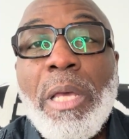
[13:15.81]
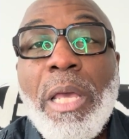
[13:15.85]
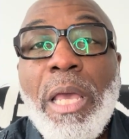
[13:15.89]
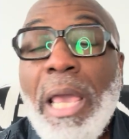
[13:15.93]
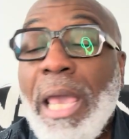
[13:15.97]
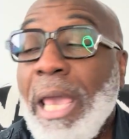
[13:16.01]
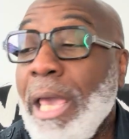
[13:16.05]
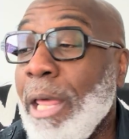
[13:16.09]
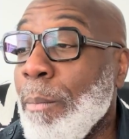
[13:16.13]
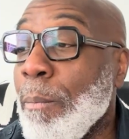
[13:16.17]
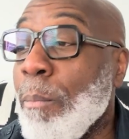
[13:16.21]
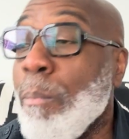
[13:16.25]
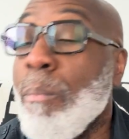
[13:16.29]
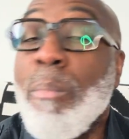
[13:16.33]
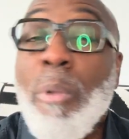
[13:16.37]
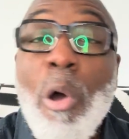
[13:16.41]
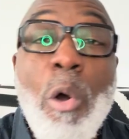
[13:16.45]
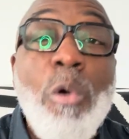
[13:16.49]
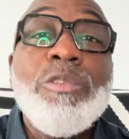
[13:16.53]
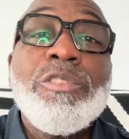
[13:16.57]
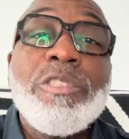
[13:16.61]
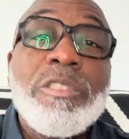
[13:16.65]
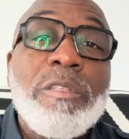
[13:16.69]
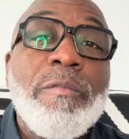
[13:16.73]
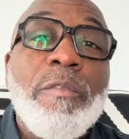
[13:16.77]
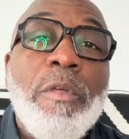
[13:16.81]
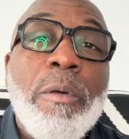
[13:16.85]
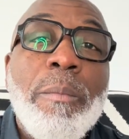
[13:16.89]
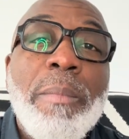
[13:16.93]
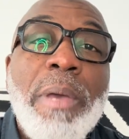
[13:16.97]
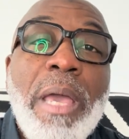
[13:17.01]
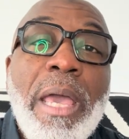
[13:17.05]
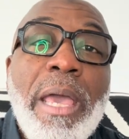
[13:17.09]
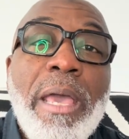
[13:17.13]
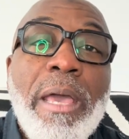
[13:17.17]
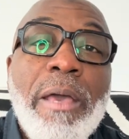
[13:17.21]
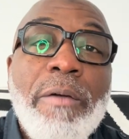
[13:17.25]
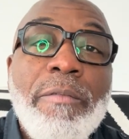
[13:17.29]
And most of them
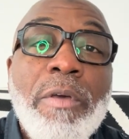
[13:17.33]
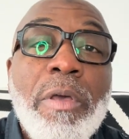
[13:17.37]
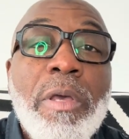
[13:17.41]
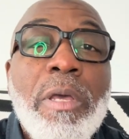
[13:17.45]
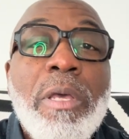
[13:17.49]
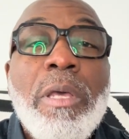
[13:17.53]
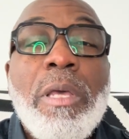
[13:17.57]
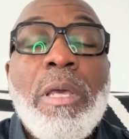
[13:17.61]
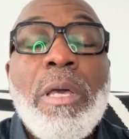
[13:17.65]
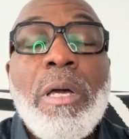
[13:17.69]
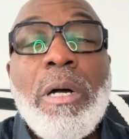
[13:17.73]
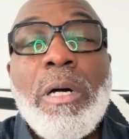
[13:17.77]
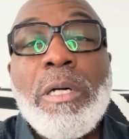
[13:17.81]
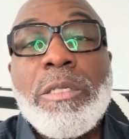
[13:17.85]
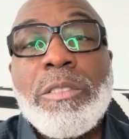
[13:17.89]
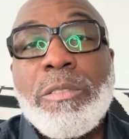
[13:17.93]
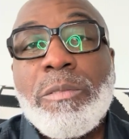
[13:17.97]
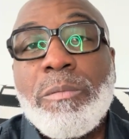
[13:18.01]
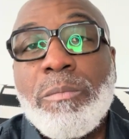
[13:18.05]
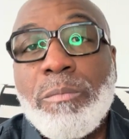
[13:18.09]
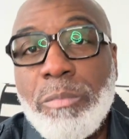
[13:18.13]
have a